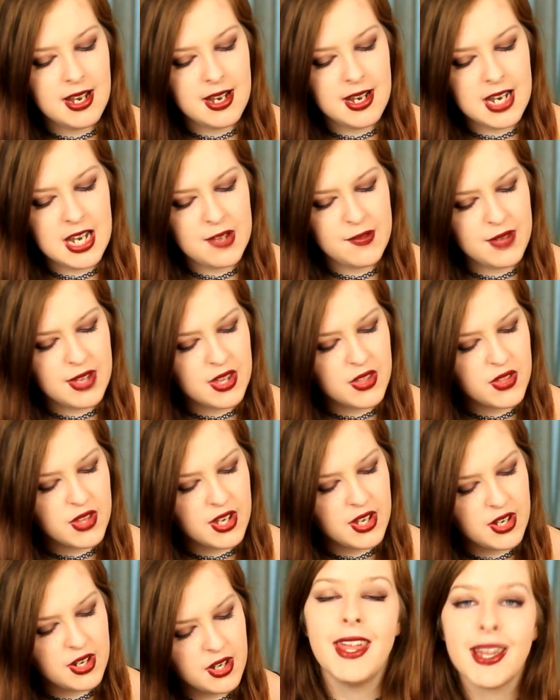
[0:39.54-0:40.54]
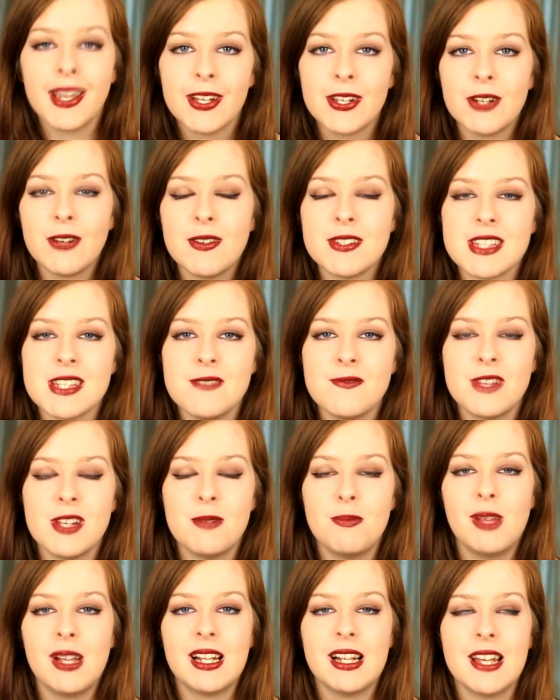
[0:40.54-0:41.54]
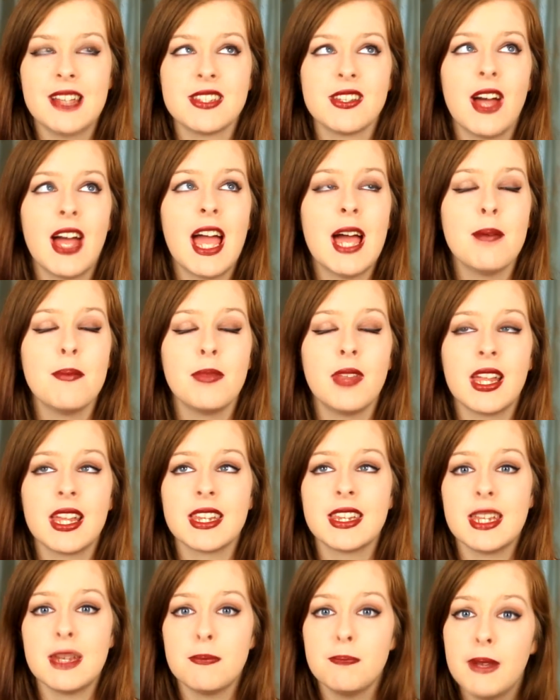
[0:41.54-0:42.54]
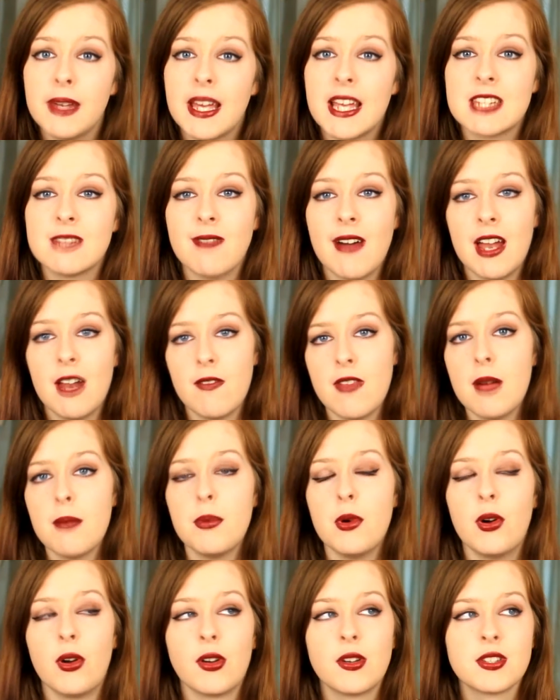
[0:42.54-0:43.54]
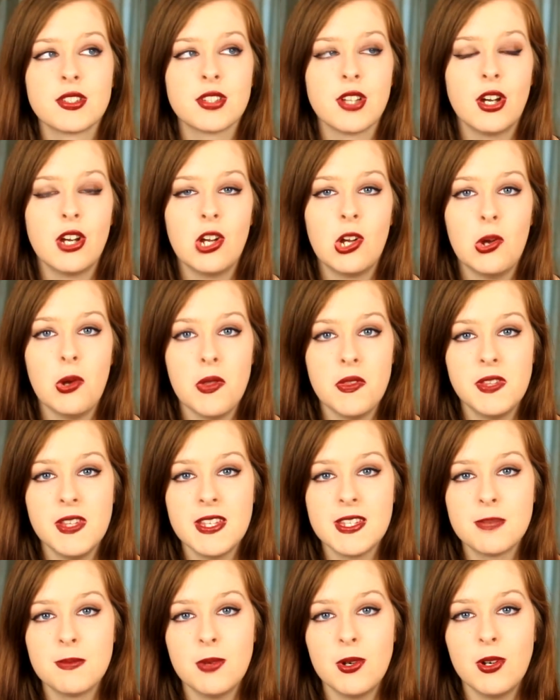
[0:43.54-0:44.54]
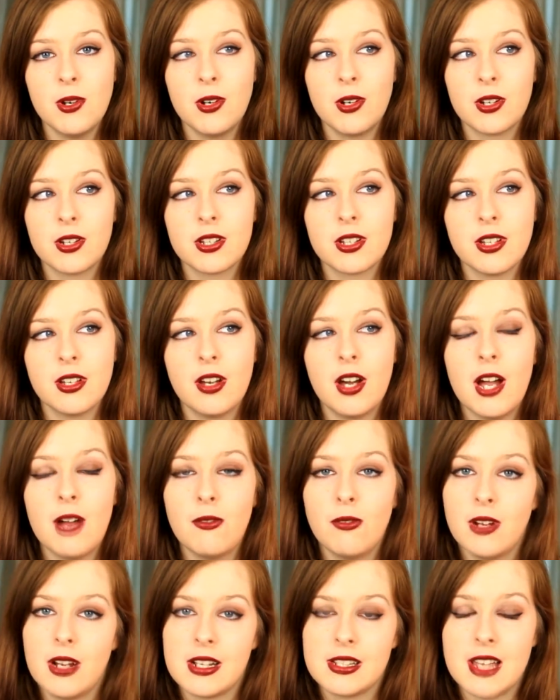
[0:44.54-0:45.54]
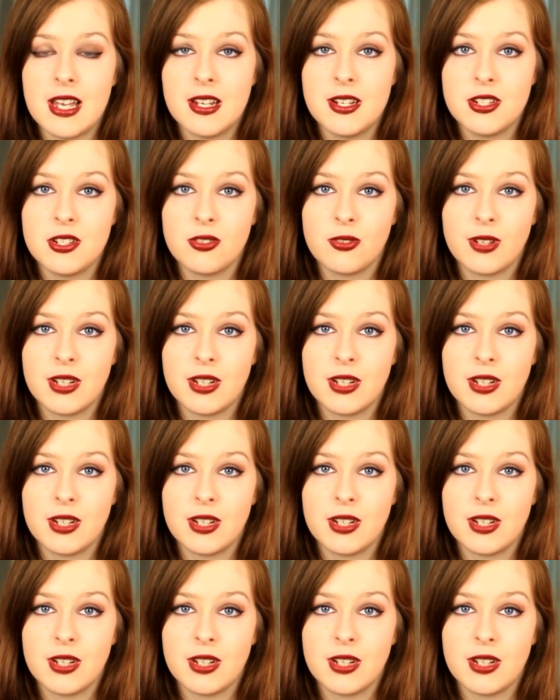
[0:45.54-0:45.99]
Levithan. Nick and Noah's Infinite Playlist. I am like the biggest fan of that book, so this book I'm really excited to